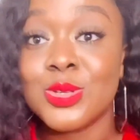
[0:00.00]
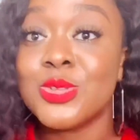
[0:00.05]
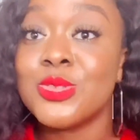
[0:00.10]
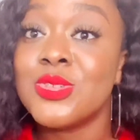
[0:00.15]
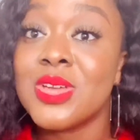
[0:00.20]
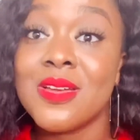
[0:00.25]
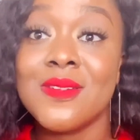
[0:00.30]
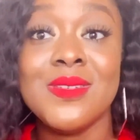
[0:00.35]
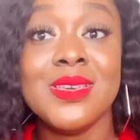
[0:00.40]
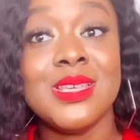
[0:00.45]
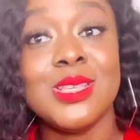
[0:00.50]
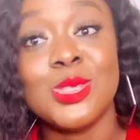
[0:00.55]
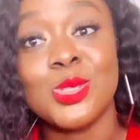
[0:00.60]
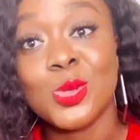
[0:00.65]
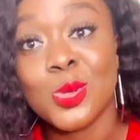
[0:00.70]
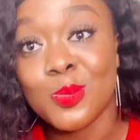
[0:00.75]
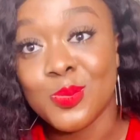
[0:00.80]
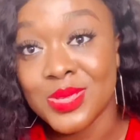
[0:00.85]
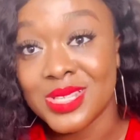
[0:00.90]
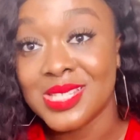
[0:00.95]
traffic is not
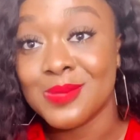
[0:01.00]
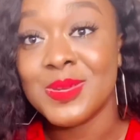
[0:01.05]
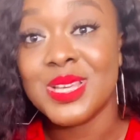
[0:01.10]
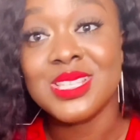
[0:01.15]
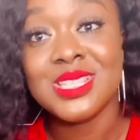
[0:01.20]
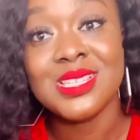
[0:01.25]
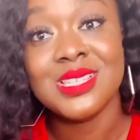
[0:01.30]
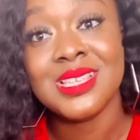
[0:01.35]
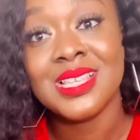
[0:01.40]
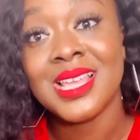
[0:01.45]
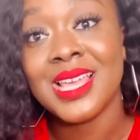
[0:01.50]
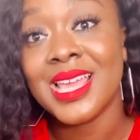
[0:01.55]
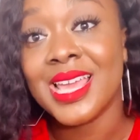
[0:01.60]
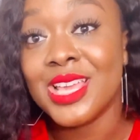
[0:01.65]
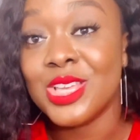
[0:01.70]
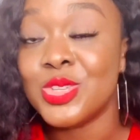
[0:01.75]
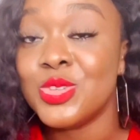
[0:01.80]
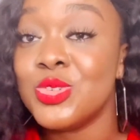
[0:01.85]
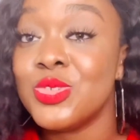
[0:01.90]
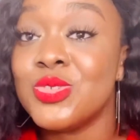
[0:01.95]
being. Imagine
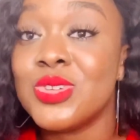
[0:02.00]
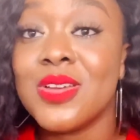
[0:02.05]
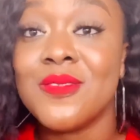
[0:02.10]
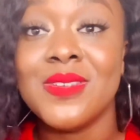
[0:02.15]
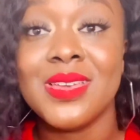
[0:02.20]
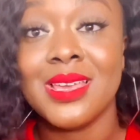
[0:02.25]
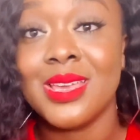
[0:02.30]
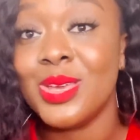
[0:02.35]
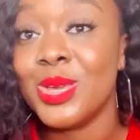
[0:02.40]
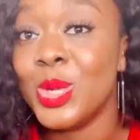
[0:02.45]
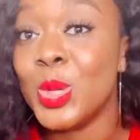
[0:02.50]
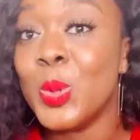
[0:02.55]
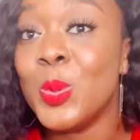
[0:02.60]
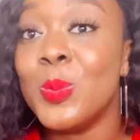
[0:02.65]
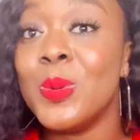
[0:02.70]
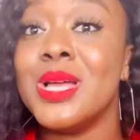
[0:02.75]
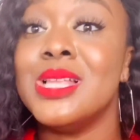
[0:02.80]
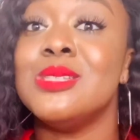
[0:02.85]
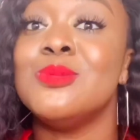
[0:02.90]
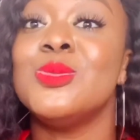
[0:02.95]
entering traffic and Uber
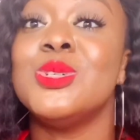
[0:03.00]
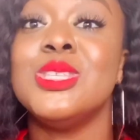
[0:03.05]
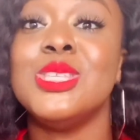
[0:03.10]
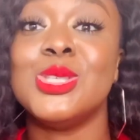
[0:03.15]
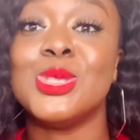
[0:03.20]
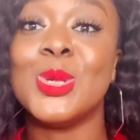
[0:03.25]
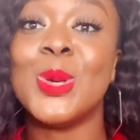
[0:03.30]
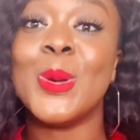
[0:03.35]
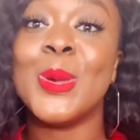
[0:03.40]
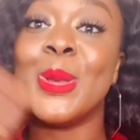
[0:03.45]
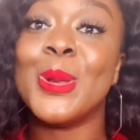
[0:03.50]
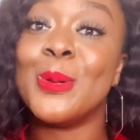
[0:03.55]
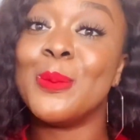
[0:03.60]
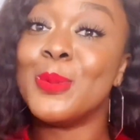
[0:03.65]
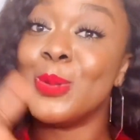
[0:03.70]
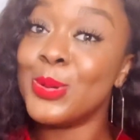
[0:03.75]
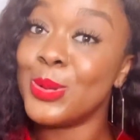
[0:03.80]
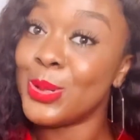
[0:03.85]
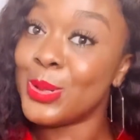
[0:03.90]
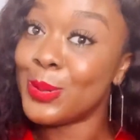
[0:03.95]
and the money is going up.
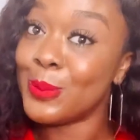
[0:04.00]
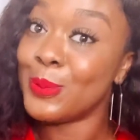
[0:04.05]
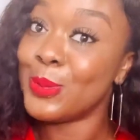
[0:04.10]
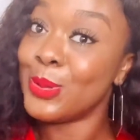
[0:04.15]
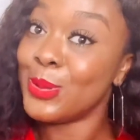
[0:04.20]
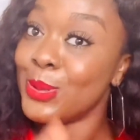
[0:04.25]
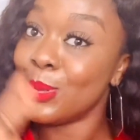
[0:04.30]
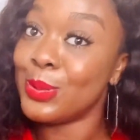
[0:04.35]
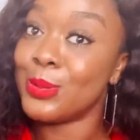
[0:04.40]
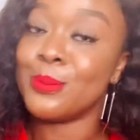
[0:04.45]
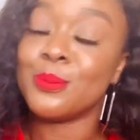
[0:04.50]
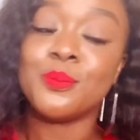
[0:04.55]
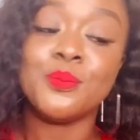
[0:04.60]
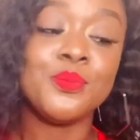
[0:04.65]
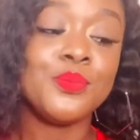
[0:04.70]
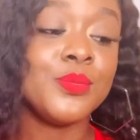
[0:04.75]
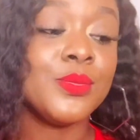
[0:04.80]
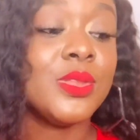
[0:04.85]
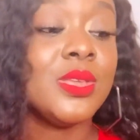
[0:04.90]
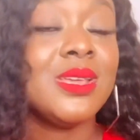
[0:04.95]

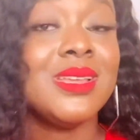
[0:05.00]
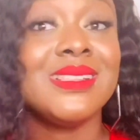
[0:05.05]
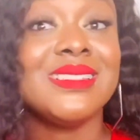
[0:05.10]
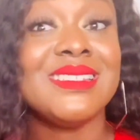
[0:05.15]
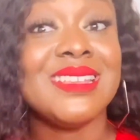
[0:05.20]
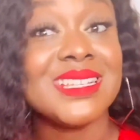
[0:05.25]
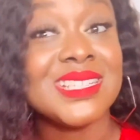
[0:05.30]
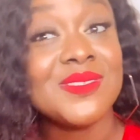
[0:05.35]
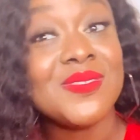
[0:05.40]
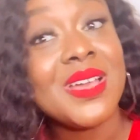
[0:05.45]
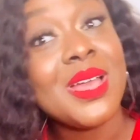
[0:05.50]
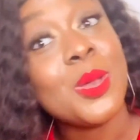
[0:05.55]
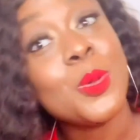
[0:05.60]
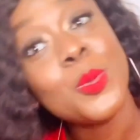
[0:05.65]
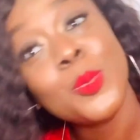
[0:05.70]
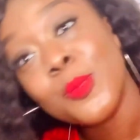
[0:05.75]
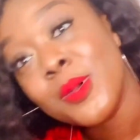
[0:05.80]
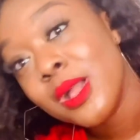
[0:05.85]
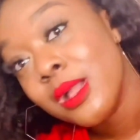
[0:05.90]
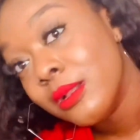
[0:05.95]
Taxify and
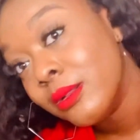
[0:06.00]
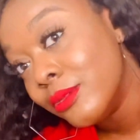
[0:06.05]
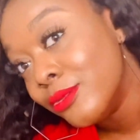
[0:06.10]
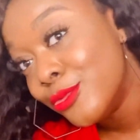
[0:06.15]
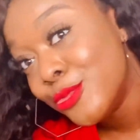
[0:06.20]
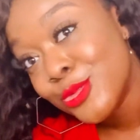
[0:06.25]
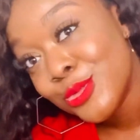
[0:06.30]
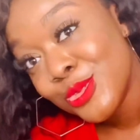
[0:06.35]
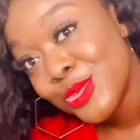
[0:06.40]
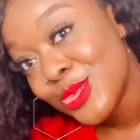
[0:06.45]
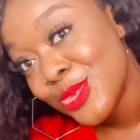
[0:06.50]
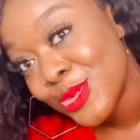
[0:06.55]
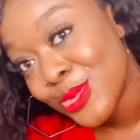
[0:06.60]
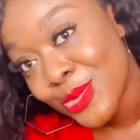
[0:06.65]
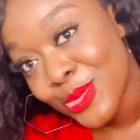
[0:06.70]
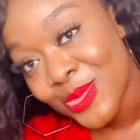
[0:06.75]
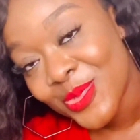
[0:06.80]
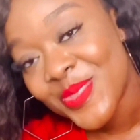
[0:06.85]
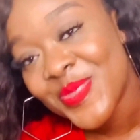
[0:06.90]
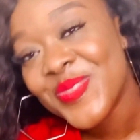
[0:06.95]
Uber will ruin you.
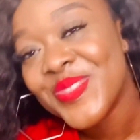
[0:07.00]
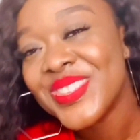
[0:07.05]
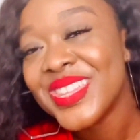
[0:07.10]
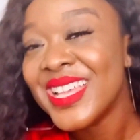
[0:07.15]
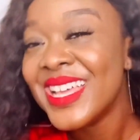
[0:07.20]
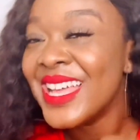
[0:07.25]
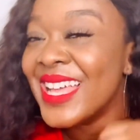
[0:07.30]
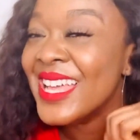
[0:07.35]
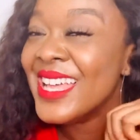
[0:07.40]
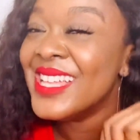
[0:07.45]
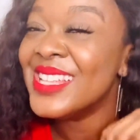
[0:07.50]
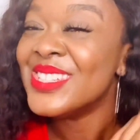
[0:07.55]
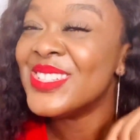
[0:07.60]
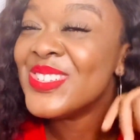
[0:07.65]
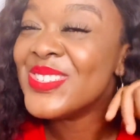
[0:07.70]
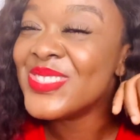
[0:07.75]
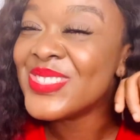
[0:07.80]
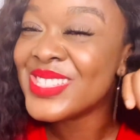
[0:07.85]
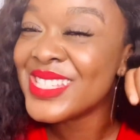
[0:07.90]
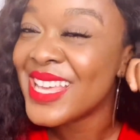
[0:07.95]
Don't
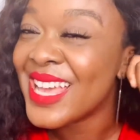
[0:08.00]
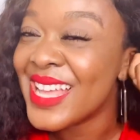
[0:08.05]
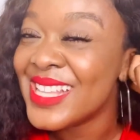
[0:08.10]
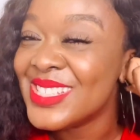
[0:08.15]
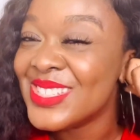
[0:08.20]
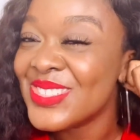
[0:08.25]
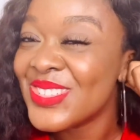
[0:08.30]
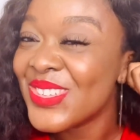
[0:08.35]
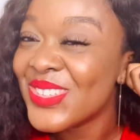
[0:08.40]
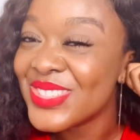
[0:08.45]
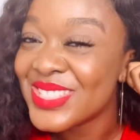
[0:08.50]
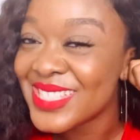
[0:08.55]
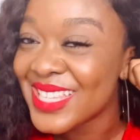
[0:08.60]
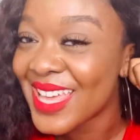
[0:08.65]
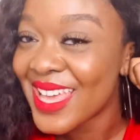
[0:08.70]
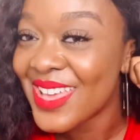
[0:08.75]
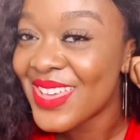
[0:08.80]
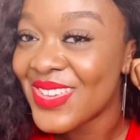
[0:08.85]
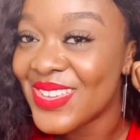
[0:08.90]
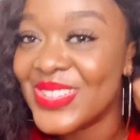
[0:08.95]
say I did not tell
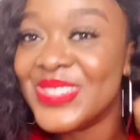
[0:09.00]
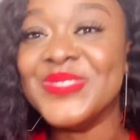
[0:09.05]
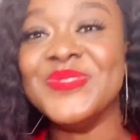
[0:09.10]
you.